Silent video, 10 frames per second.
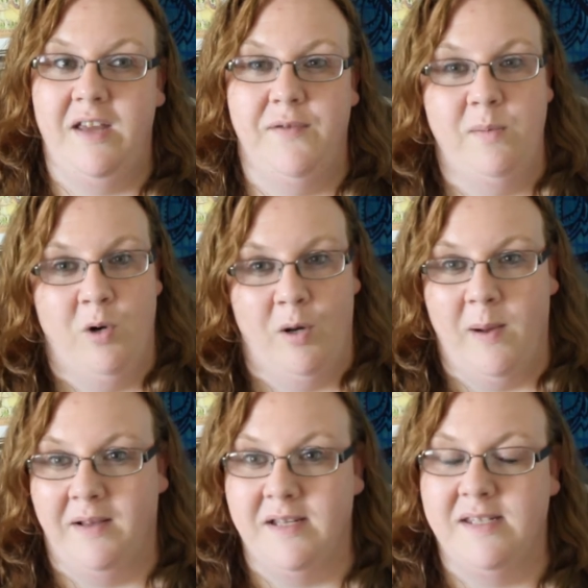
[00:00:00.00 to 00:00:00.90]
even more
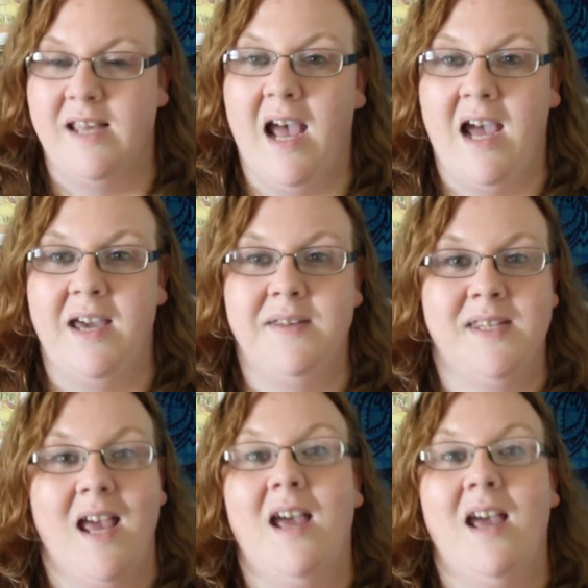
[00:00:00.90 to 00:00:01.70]
about the Scythes.